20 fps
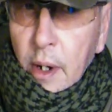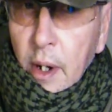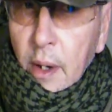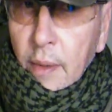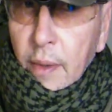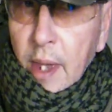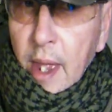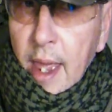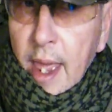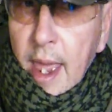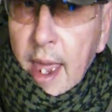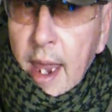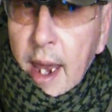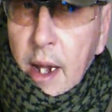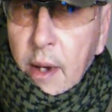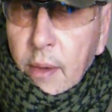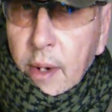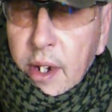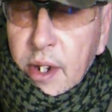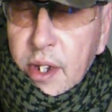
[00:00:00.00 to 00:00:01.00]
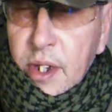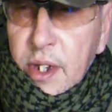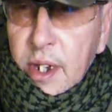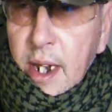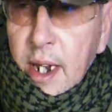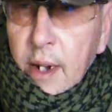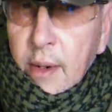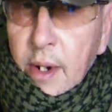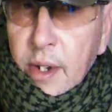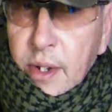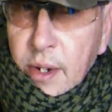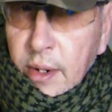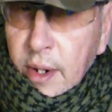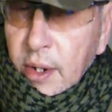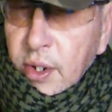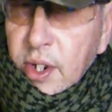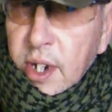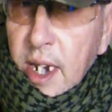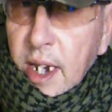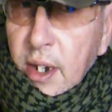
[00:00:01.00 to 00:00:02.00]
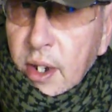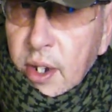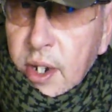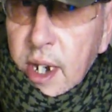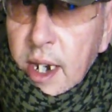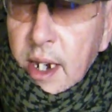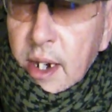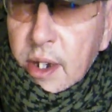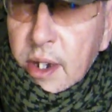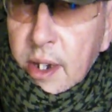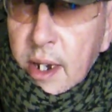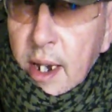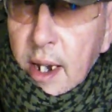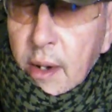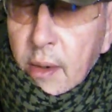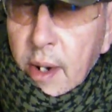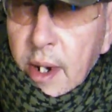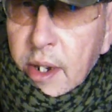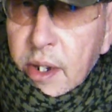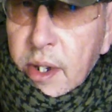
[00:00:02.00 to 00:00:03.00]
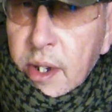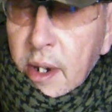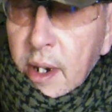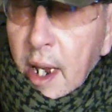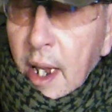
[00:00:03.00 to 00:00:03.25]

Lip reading: on the Aries series and the G&G series